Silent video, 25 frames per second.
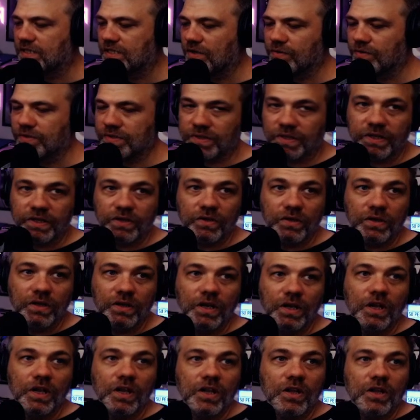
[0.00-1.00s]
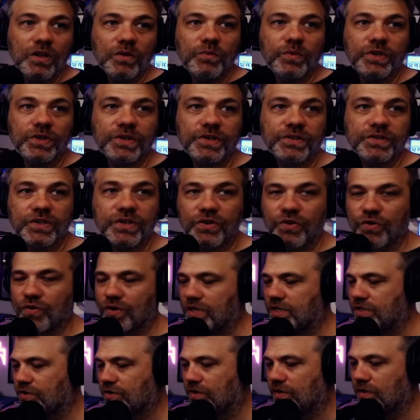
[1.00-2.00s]
I was little, but there's a
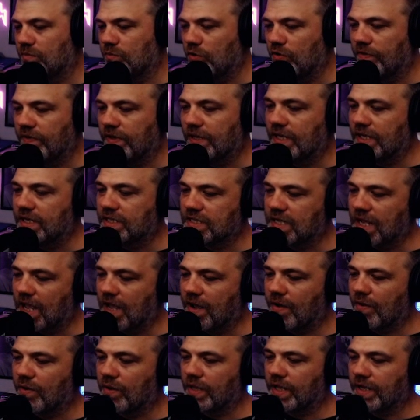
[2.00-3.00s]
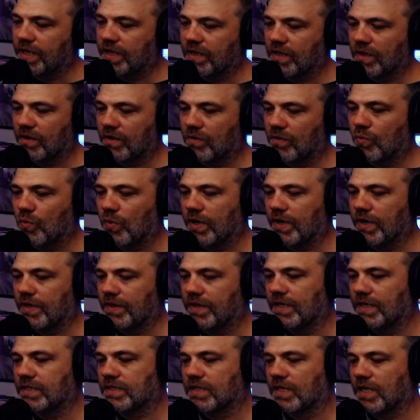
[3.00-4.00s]
creature in the movie that's got one of
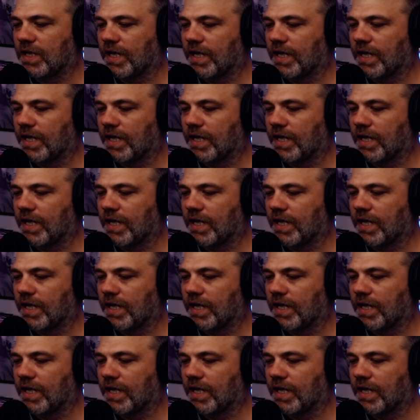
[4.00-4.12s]
these